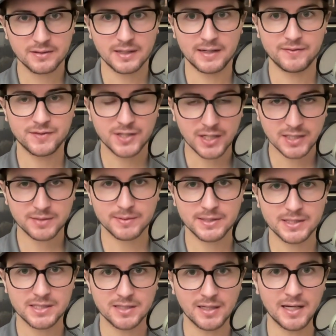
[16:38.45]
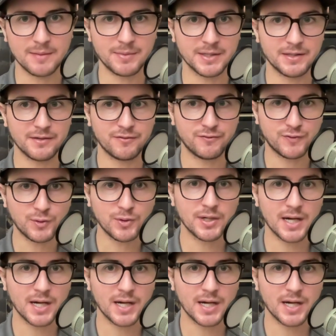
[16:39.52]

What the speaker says: I've talked about this a lot, but the four